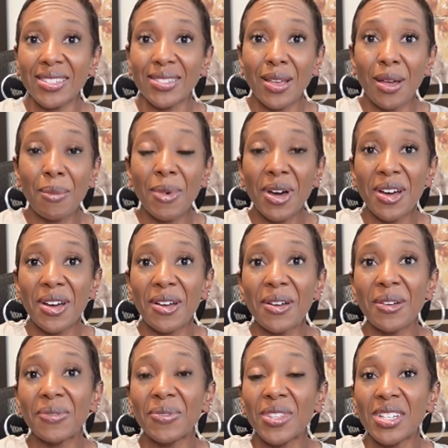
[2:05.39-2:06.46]
some
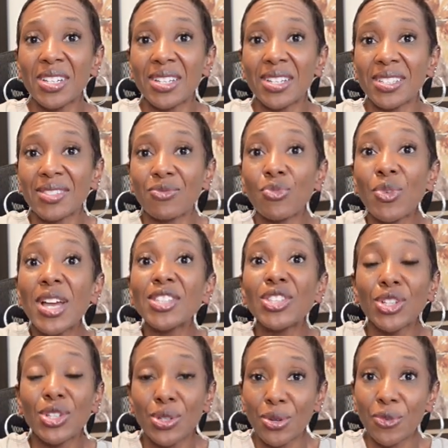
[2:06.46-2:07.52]
of the
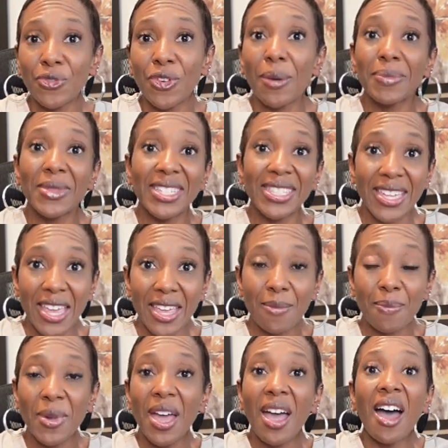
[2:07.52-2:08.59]
residue from the
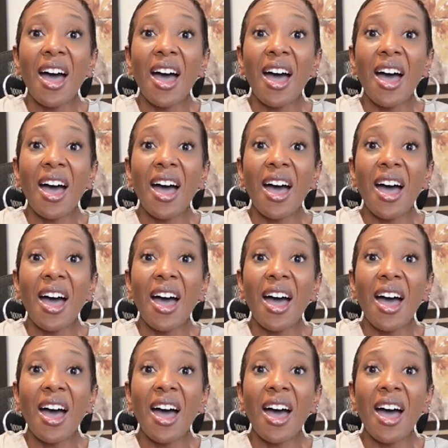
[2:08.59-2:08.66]
tape